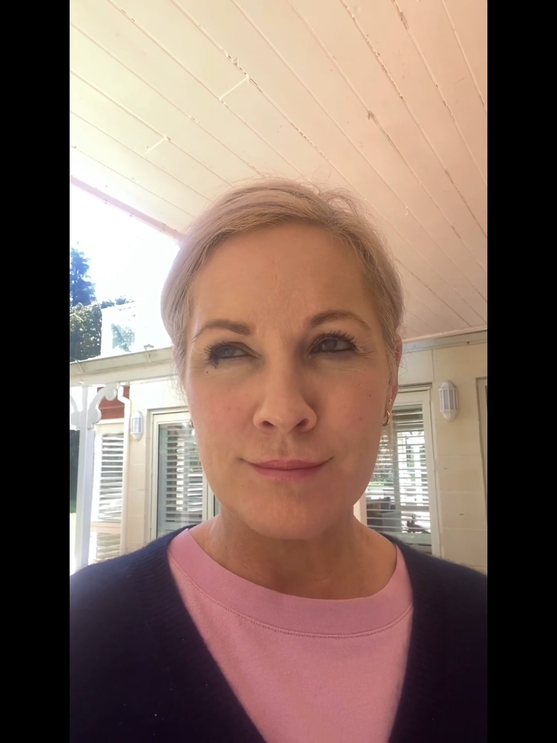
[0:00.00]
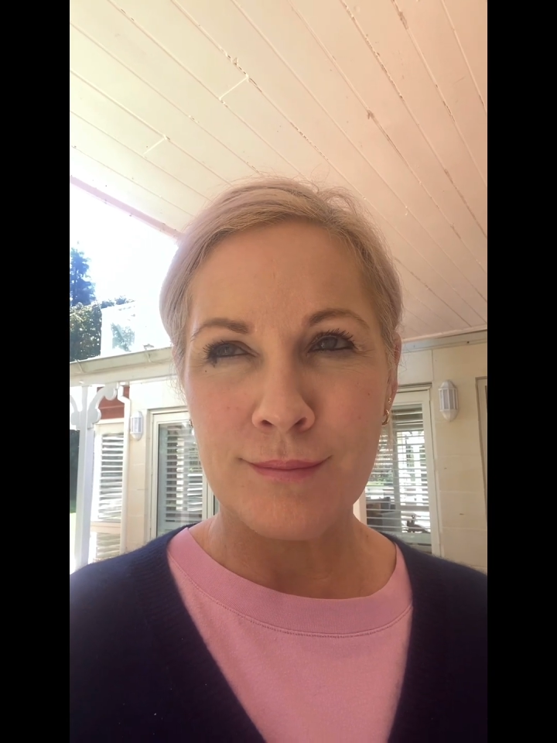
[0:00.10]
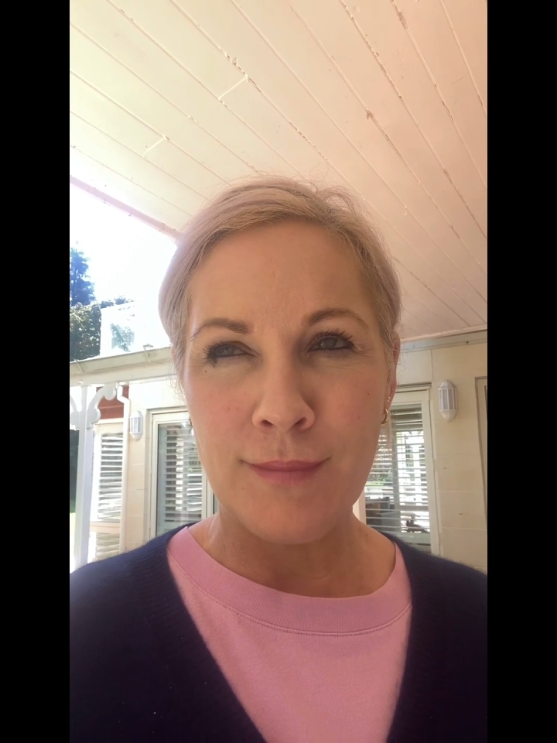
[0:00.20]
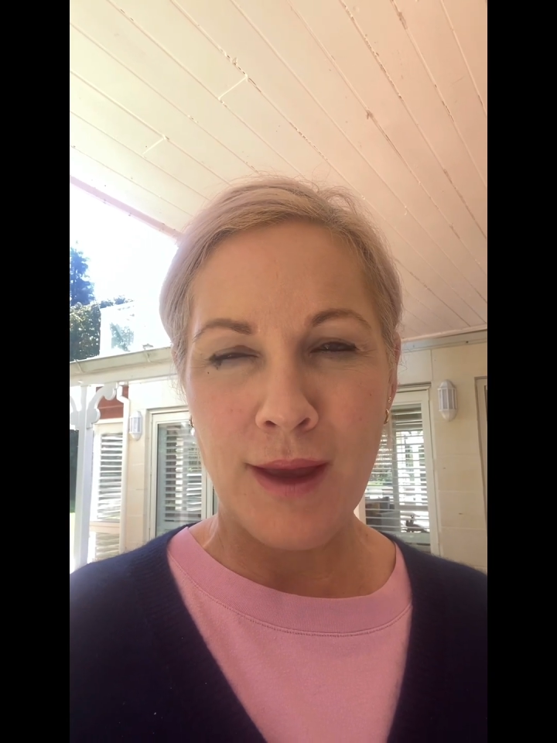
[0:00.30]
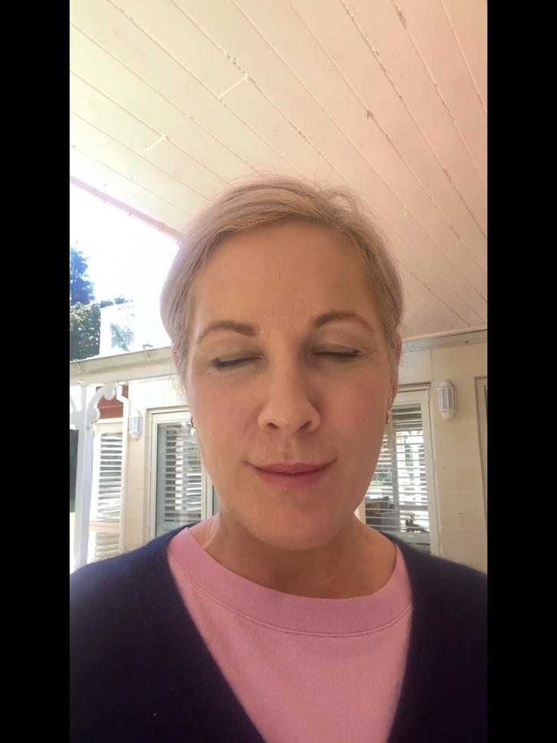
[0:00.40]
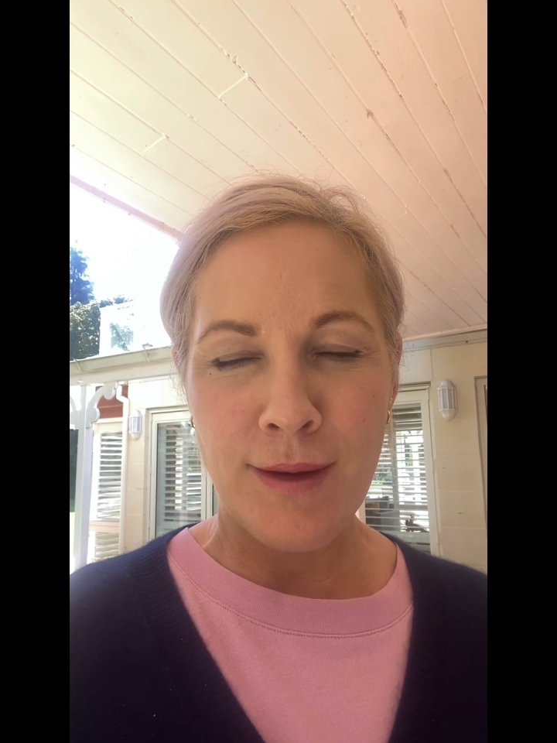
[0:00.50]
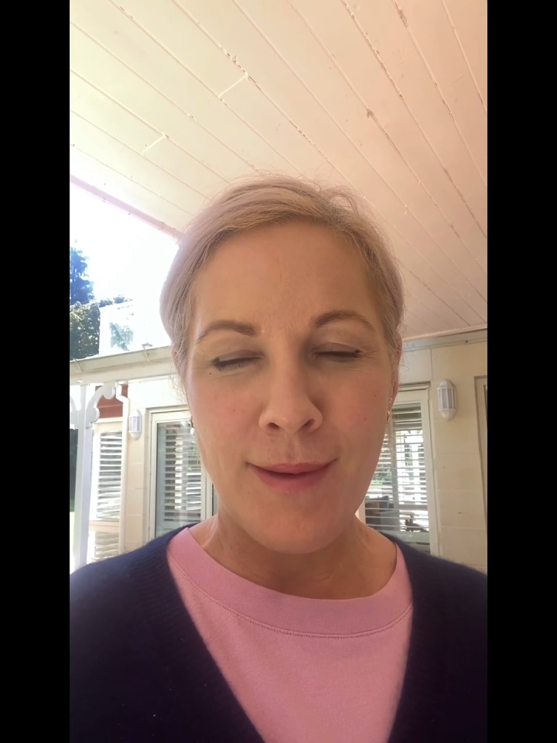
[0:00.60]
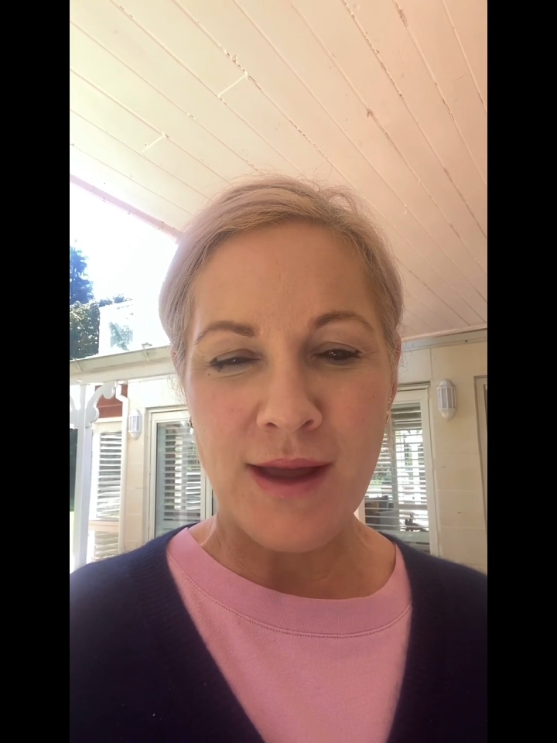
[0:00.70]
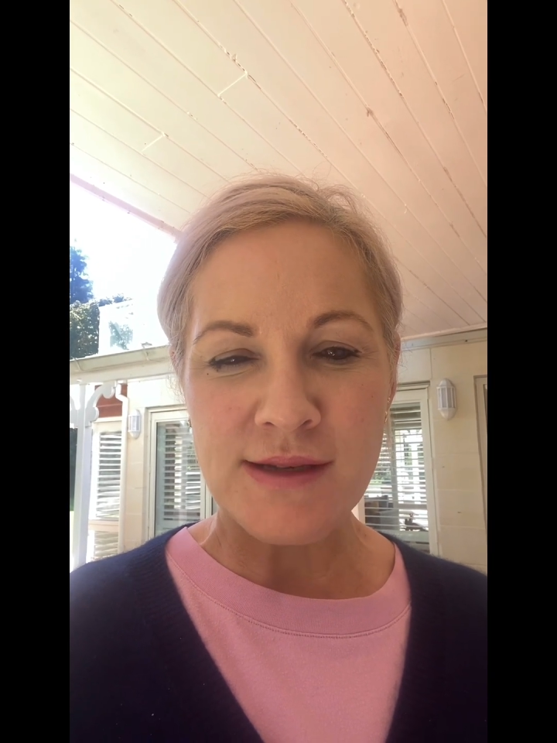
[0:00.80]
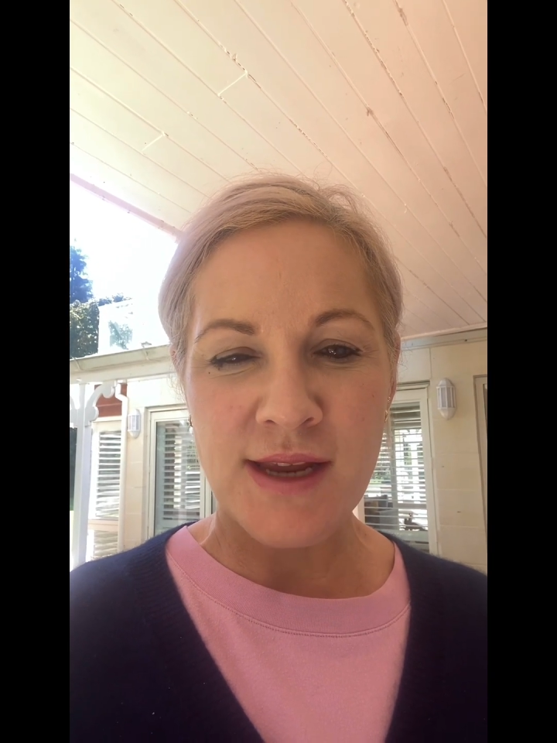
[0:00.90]
maybe
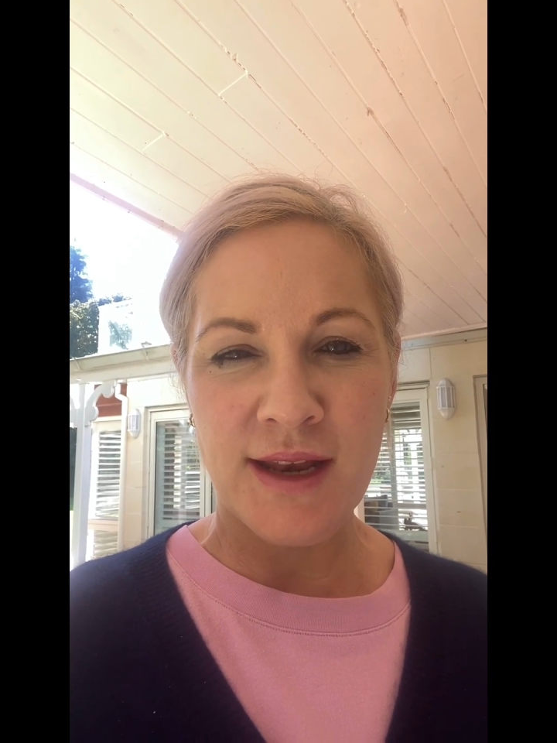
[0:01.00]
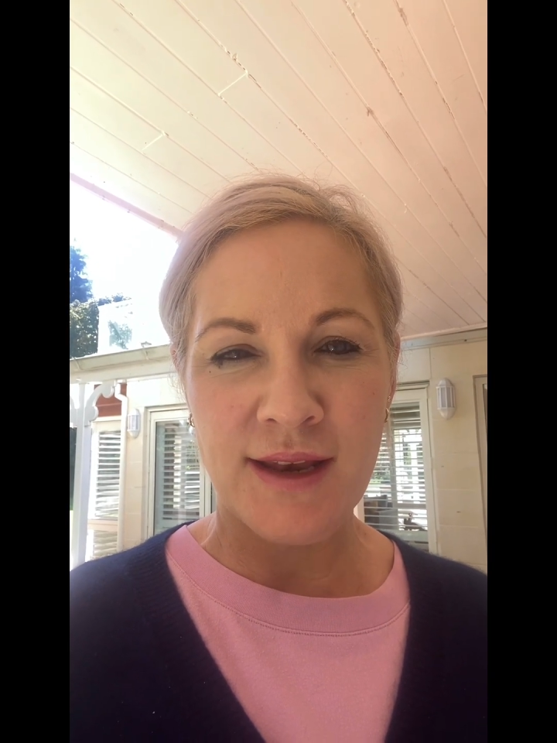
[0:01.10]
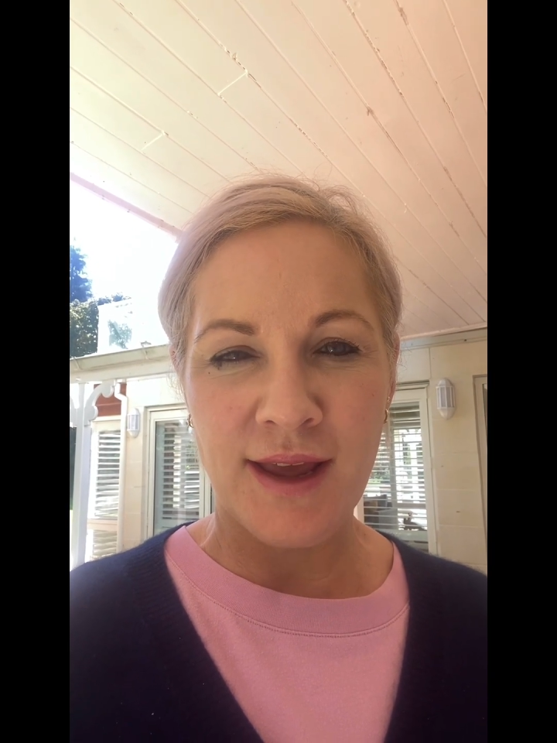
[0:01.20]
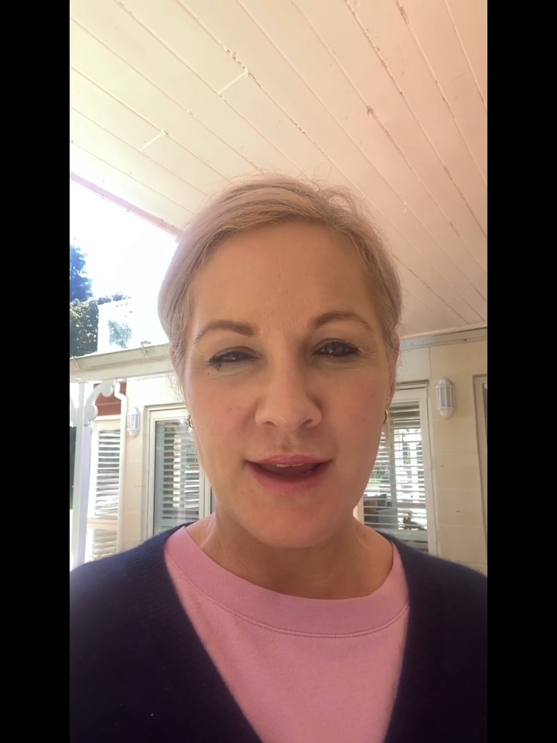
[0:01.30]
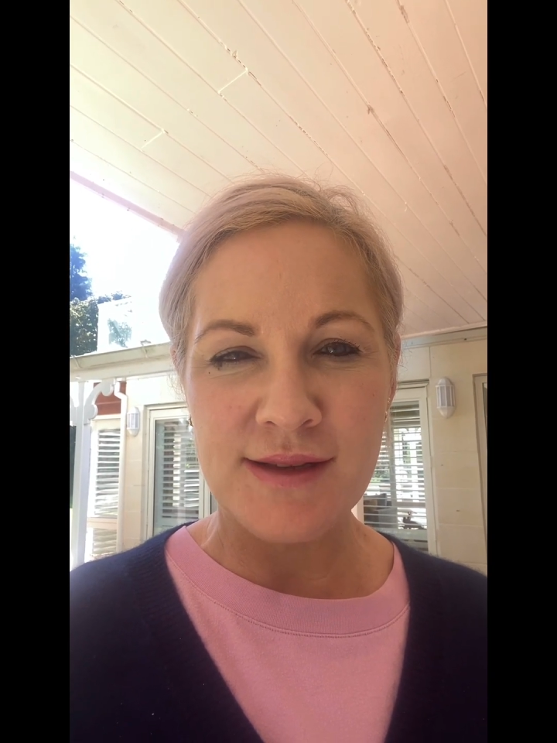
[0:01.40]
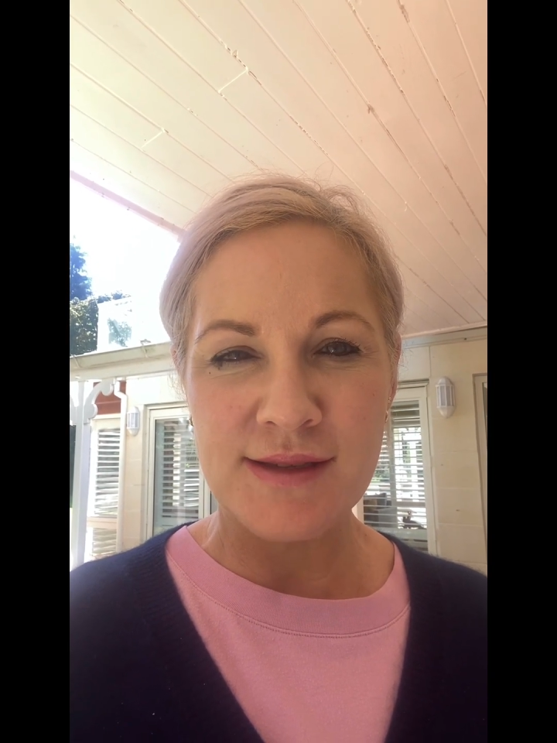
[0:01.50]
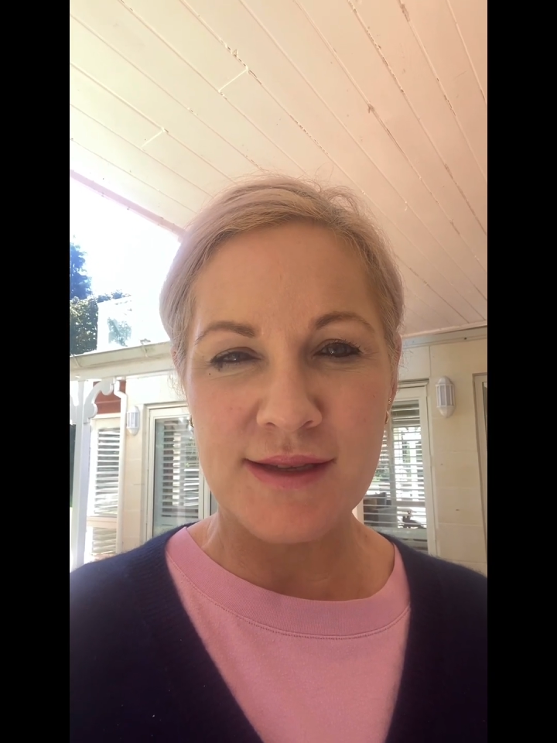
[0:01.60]
about 10 days